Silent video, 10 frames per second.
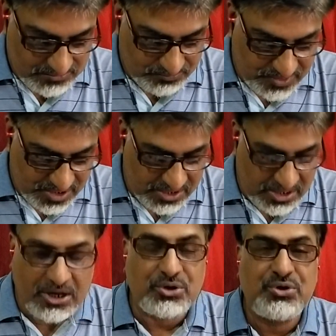there
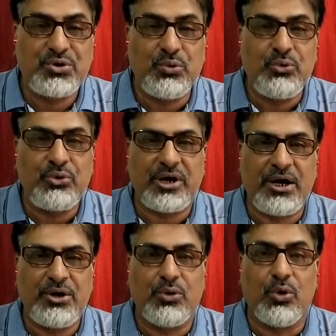are two
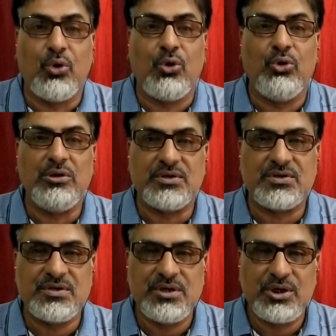red
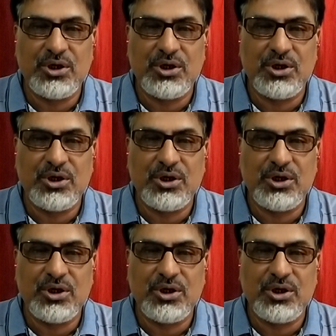holes.